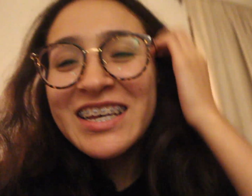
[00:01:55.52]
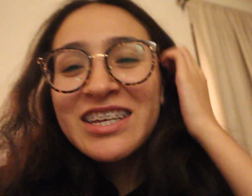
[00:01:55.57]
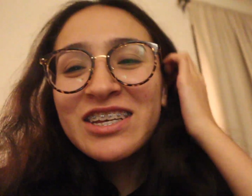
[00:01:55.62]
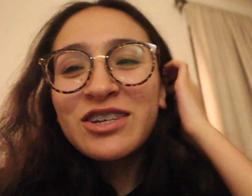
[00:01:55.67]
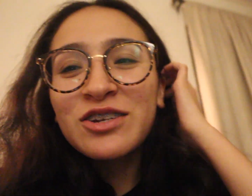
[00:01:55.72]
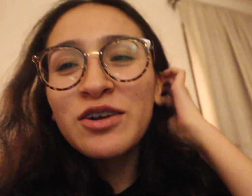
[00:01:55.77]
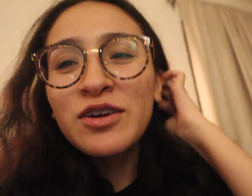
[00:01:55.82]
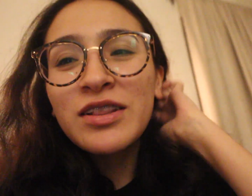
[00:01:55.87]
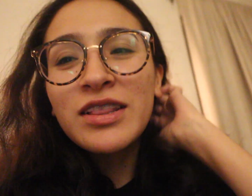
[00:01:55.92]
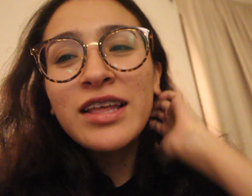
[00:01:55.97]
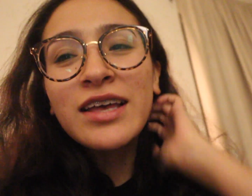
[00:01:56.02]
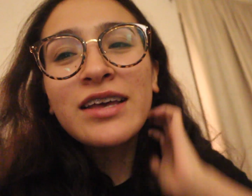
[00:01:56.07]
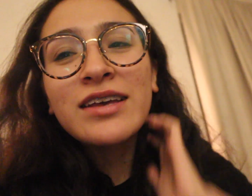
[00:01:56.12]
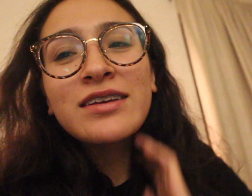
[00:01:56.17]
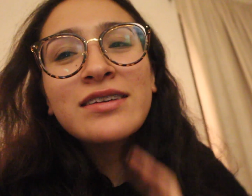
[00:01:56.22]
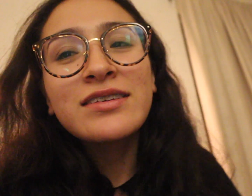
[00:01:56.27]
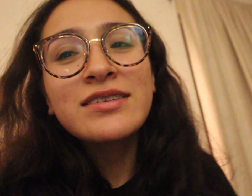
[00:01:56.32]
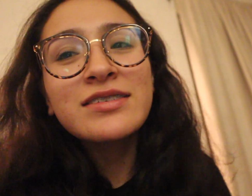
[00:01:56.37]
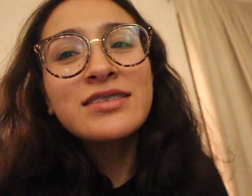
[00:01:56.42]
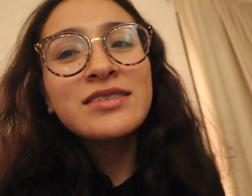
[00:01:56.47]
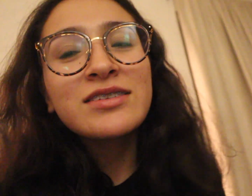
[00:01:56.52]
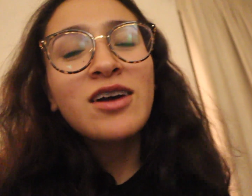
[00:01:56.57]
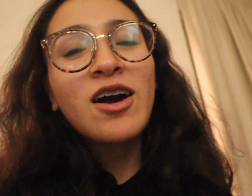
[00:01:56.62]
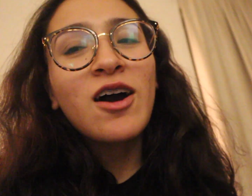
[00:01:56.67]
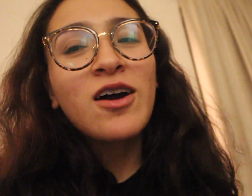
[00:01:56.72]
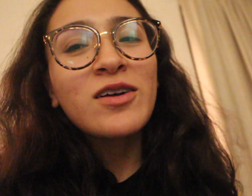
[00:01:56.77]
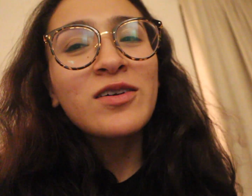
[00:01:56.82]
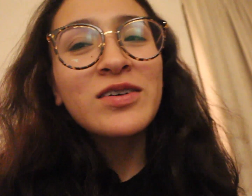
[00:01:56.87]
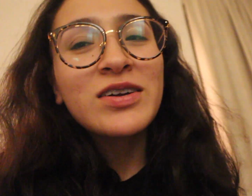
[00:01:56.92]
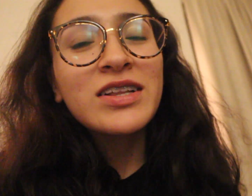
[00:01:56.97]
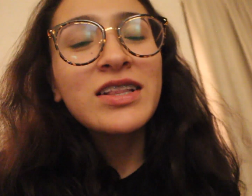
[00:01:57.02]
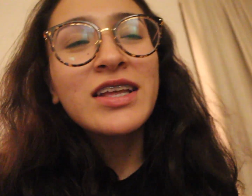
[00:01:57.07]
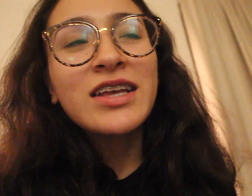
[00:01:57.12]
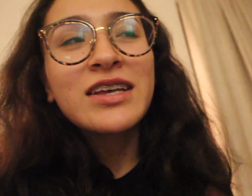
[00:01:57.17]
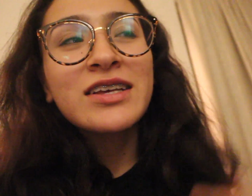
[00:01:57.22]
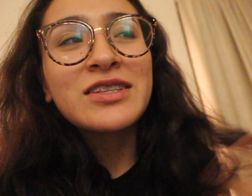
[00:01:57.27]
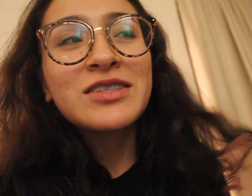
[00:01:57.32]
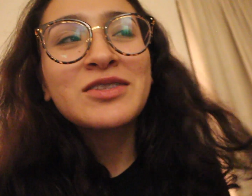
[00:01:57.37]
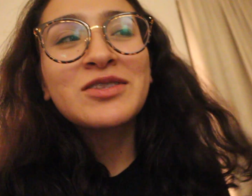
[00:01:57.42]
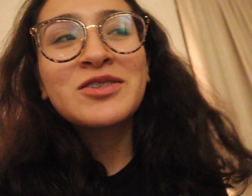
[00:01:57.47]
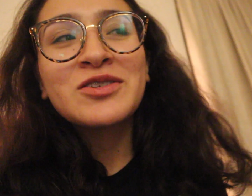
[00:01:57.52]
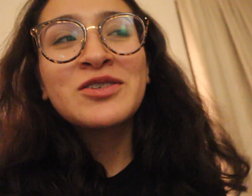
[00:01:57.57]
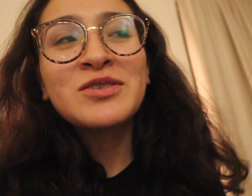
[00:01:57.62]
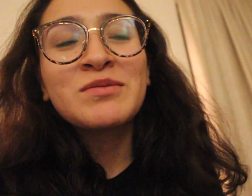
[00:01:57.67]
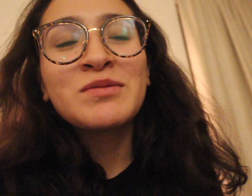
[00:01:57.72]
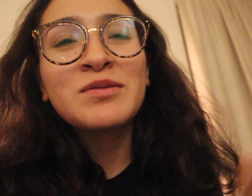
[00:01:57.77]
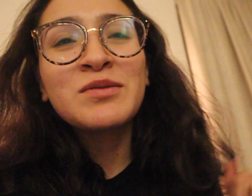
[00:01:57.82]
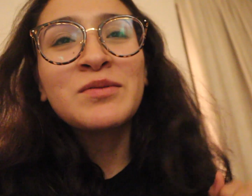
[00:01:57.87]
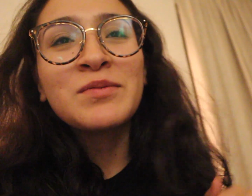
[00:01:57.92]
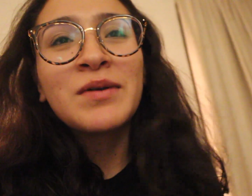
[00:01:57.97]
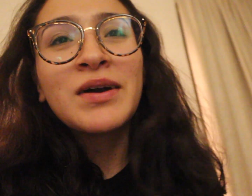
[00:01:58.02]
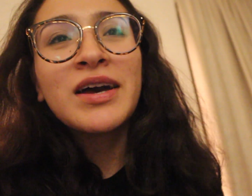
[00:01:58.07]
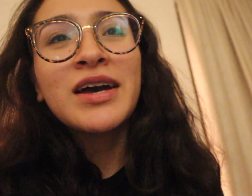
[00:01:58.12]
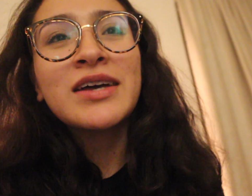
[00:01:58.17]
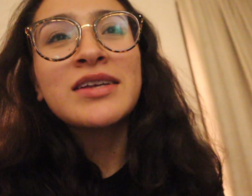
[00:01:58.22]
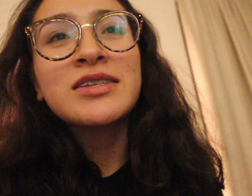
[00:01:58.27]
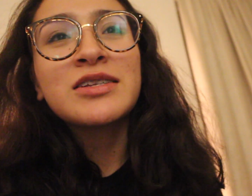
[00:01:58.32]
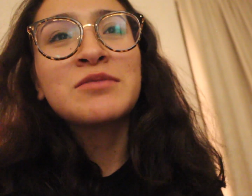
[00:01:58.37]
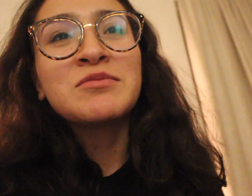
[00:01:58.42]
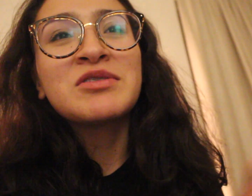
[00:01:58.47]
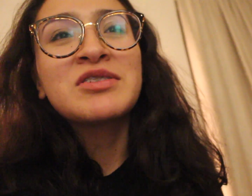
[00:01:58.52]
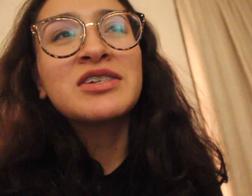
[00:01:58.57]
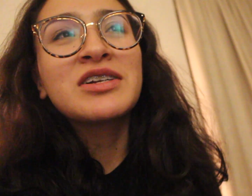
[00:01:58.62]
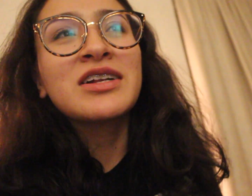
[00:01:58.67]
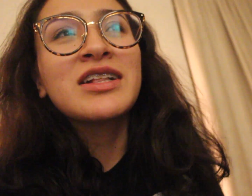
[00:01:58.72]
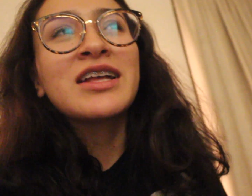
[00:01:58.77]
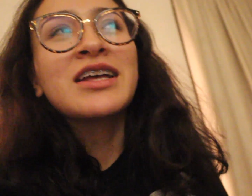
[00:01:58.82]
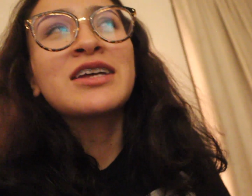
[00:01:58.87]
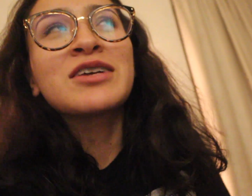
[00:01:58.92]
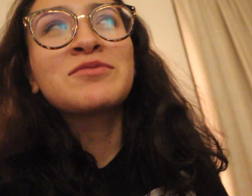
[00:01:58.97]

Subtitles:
you know, like, it's just awkward, like, 2 people pass, and I'm just there, like.